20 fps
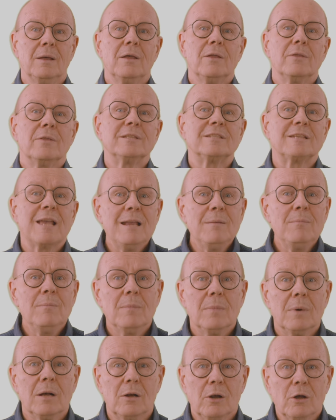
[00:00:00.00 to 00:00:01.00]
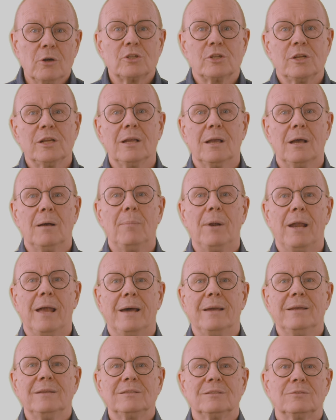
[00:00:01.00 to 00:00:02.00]
The same logic
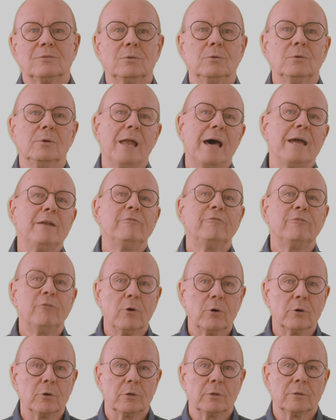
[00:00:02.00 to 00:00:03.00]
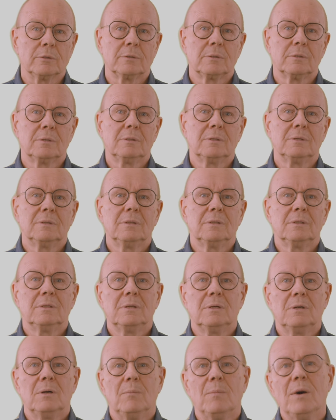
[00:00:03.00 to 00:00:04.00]
applies to line 4.
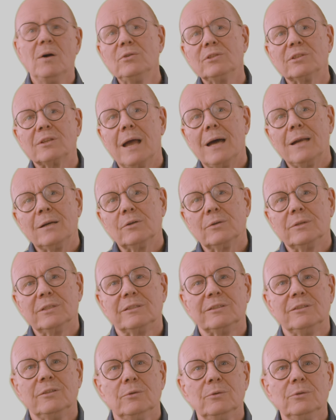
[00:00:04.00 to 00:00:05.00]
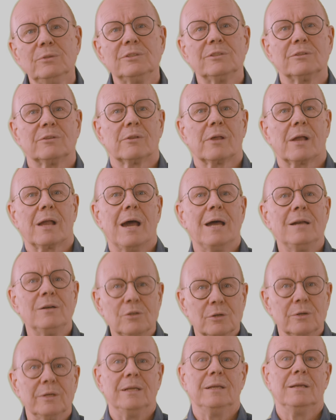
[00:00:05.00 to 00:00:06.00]
Most countries use the
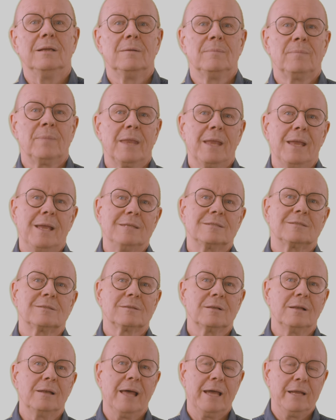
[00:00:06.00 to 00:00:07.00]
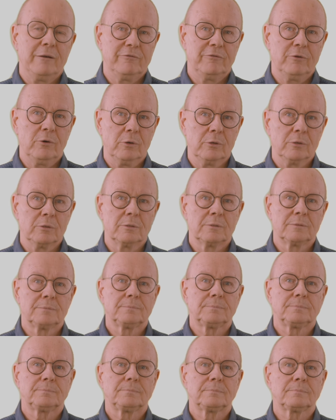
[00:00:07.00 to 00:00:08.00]
country as line 4.
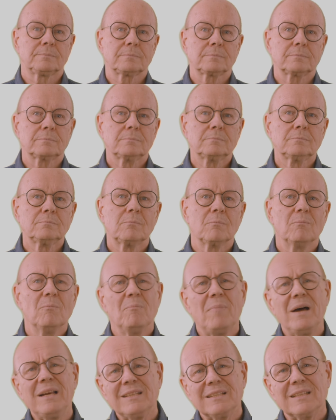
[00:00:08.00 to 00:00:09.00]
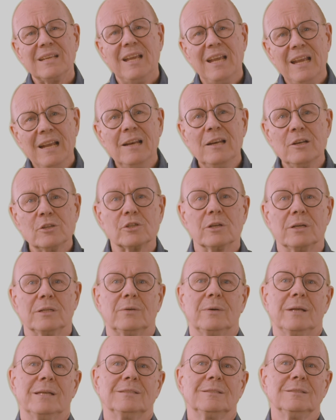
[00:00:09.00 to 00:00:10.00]
But English
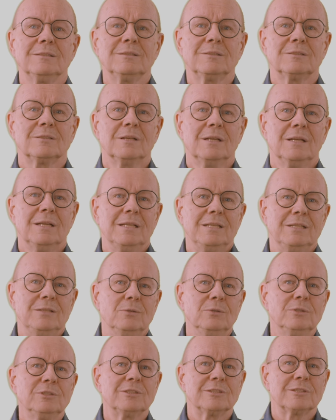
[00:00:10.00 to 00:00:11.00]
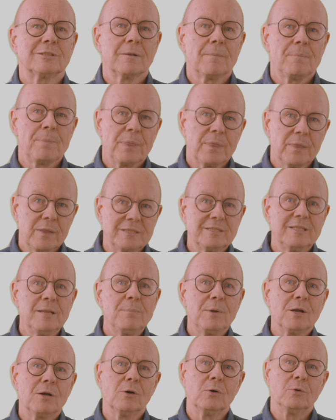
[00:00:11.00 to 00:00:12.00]
addresses use the
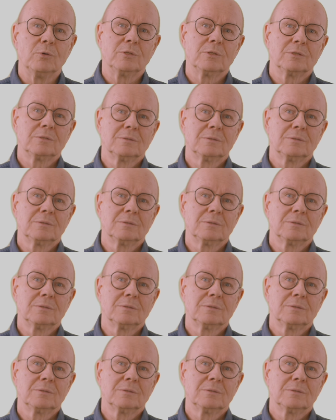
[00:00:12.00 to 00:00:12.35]
zip code.